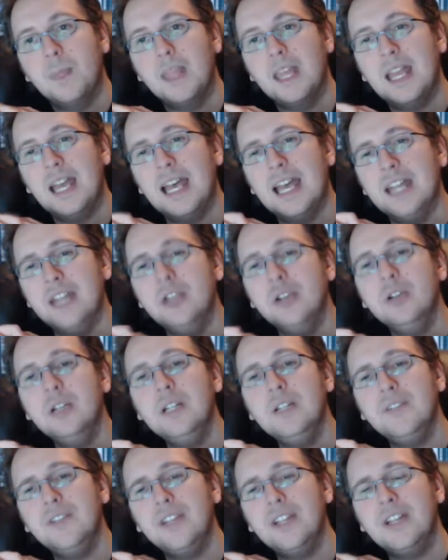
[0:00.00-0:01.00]
I know
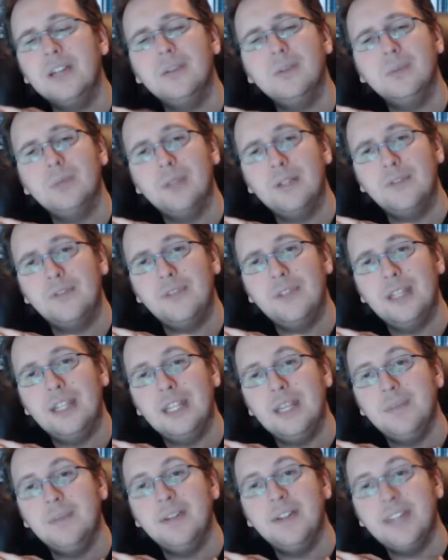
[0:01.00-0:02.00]
they've dealt with
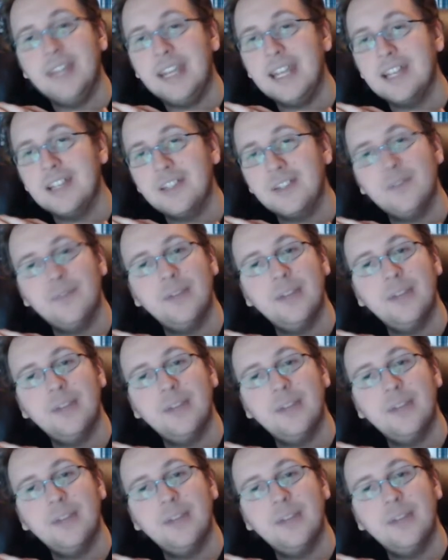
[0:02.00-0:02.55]
imitation